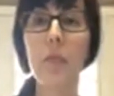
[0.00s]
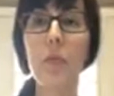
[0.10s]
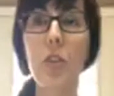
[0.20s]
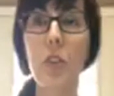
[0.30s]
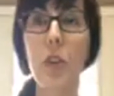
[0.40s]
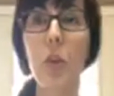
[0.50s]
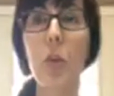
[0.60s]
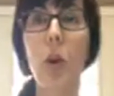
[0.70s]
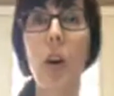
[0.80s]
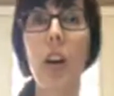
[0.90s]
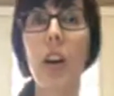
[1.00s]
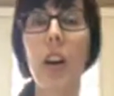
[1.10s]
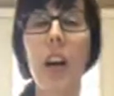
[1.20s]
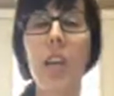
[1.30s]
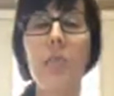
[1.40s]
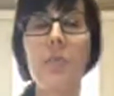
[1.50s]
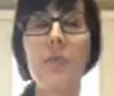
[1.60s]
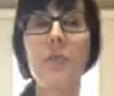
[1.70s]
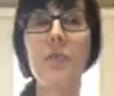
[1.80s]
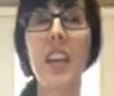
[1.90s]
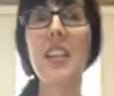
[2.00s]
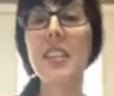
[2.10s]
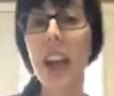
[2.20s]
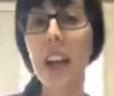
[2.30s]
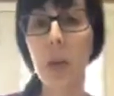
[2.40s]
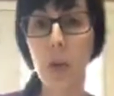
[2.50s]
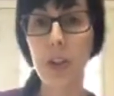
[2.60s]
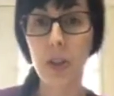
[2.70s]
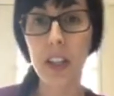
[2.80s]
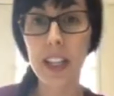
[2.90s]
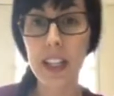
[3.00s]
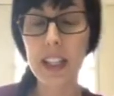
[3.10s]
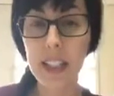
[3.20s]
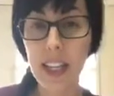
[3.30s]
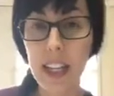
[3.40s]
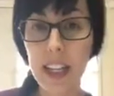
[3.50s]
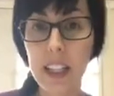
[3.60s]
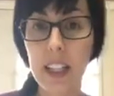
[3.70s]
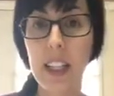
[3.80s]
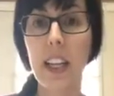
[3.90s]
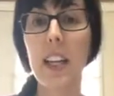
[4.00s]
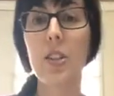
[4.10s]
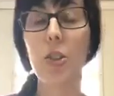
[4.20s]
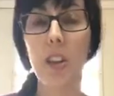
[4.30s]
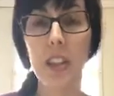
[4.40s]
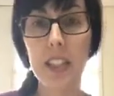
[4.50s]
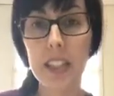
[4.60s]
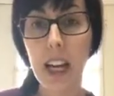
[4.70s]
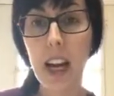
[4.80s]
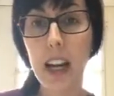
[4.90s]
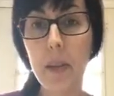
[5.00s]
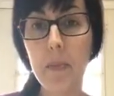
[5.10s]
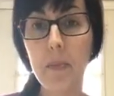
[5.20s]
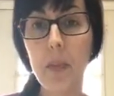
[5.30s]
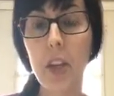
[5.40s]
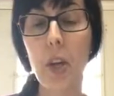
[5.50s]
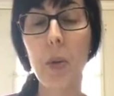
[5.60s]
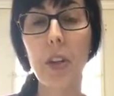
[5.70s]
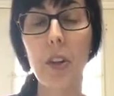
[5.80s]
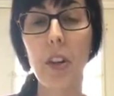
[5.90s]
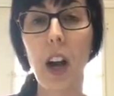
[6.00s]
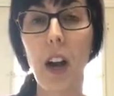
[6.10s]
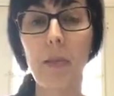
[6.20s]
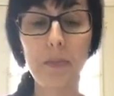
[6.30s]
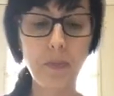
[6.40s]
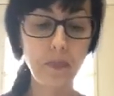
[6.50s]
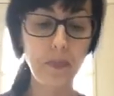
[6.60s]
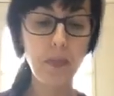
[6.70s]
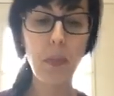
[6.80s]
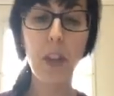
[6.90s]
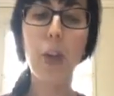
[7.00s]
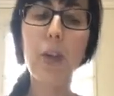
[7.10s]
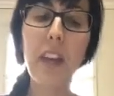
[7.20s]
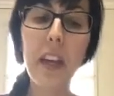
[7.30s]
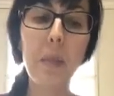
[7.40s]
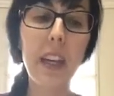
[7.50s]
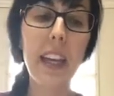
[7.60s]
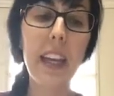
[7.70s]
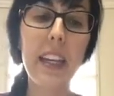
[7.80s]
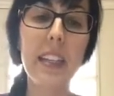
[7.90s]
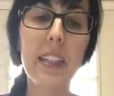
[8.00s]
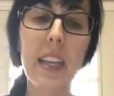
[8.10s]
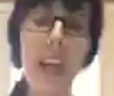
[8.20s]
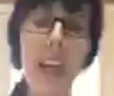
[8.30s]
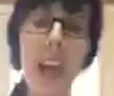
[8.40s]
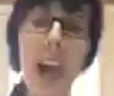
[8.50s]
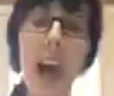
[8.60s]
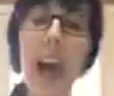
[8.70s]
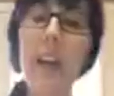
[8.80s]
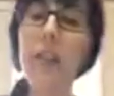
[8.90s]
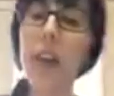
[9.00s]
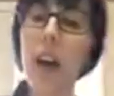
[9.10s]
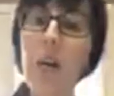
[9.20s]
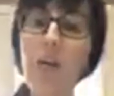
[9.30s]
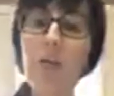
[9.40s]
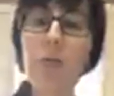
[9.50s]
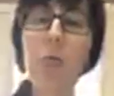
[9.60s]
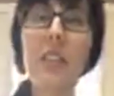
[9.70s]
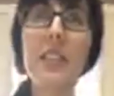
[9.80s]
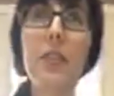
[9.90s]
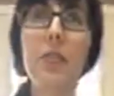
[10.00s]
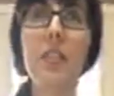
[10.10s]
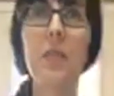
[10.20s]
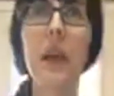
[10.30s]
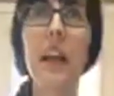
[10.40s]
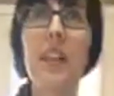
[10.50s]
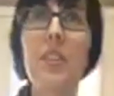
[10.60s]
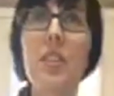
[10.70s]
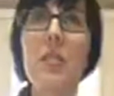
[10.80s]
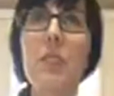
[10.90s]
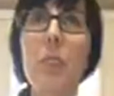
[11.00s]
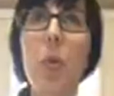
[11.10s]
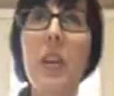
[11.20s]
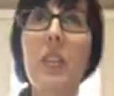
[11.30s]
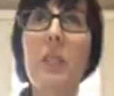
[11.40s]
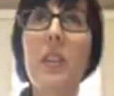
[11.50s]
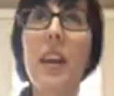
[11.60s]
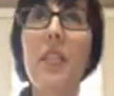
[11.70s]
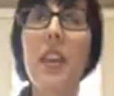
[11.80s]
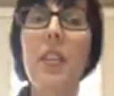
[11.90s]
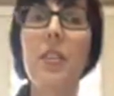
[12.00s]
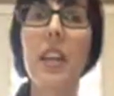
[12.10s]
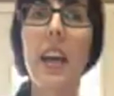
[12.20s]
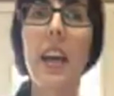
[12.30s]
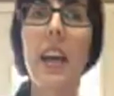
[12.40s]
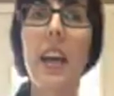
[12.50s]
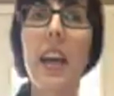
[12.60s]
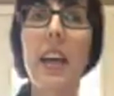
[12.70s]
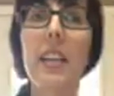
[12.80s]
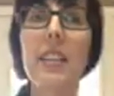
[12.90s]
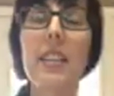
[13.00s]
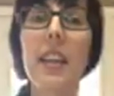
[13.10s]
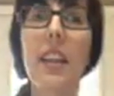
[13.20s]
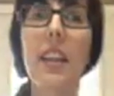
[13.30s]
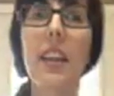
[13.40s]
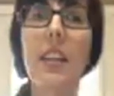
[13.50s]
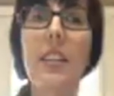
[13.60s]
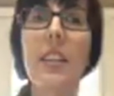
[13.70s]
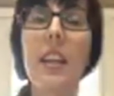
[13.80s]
You are exactly what your kids need during this time, you and your family. And I had a really dear friend of mine that just pointed something out the other day and said that